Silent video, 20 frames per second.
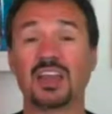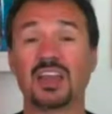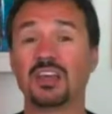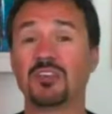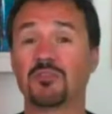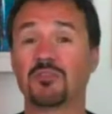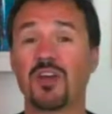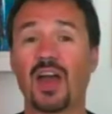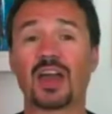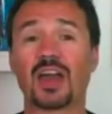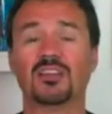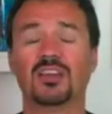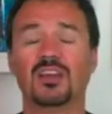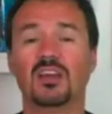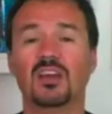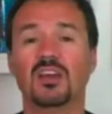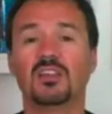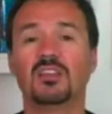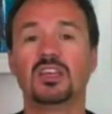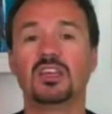In fact,
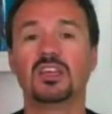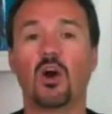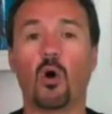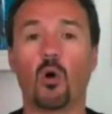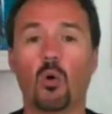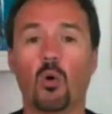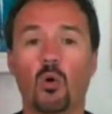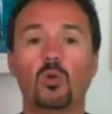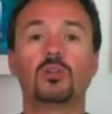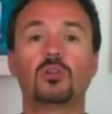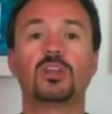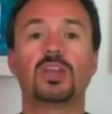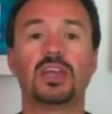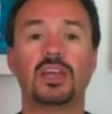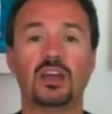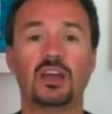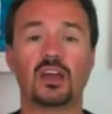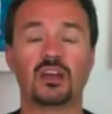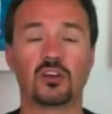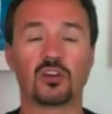the old
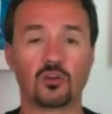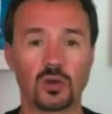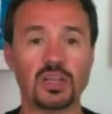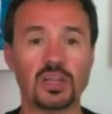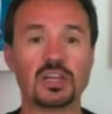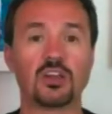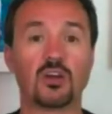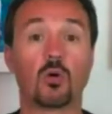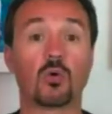Greek